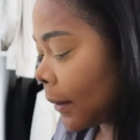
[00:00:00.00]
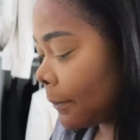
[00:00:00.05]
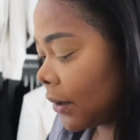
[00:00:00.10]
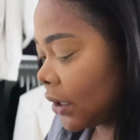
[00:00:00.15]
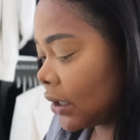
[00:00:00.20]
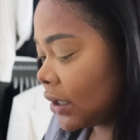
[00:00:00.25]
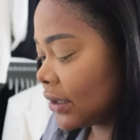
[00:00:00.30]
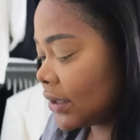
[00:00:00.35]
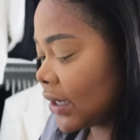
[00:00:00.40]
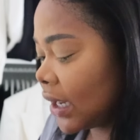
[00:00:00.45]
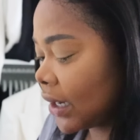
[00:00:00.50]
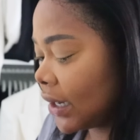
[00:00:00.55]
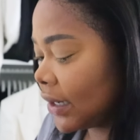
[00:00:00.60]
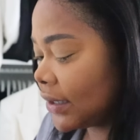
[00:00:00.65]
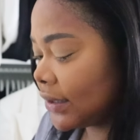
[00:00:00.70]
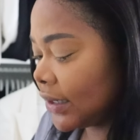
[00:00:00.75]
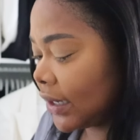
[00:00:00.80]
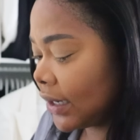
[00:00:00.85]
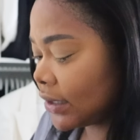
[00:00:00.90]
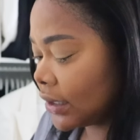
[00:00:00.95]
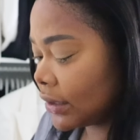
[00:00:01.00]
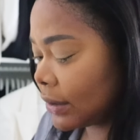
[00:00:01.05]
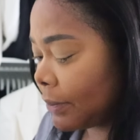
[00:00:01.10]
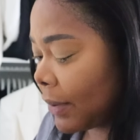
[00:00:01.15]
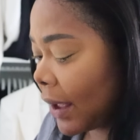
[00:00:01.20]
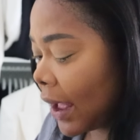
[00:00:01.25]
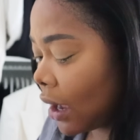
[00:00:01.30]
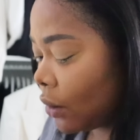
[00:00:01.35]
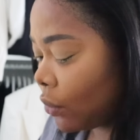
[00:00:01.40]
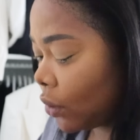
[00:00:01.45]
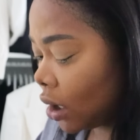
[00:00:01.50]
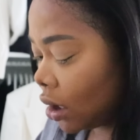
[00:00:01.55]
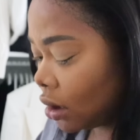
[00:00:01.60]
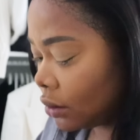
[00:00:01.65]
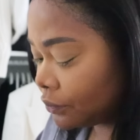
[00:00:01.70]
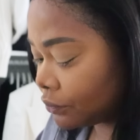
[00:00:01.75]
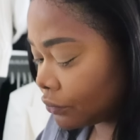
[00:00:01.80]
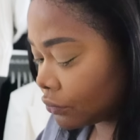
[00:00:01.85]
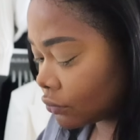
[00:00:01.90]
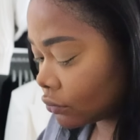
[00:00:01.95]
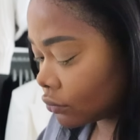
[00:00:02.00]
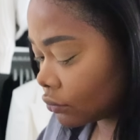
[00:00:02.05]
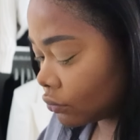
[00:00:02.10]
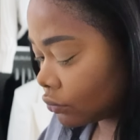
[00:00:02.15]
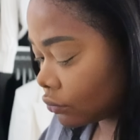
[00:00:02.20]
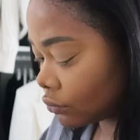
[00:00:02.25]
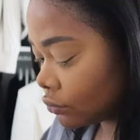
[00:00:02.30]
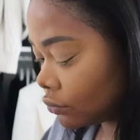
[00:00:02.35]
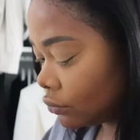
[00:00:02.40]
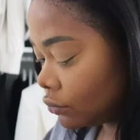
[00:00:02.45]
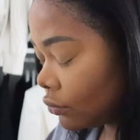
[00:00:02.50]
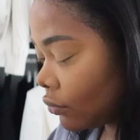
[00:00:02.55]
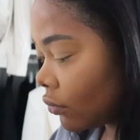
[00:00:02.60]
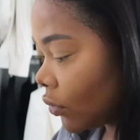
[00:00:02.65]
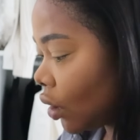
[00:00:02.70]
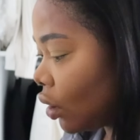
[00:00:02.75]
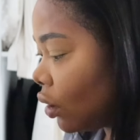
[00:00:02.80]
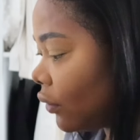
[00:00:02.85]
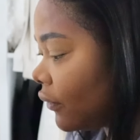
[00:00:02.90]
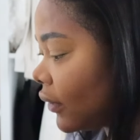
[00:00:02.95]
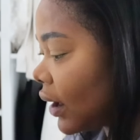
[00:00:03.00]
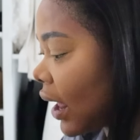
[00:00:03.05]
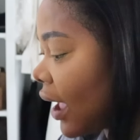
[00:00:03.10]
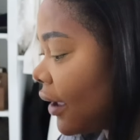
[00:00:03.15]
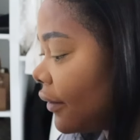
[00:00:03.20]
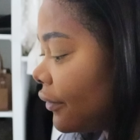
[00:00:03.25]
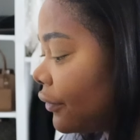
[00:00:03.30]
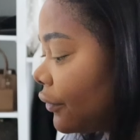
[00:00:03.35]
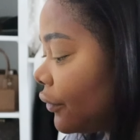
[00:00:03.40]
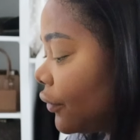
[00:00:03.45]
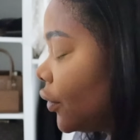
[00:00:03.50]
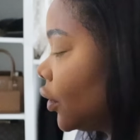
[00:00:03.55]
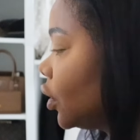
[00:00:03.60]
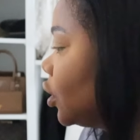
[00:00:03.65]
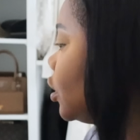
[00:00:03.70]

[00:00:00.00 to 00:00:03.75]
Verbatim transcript: because like I said the power of life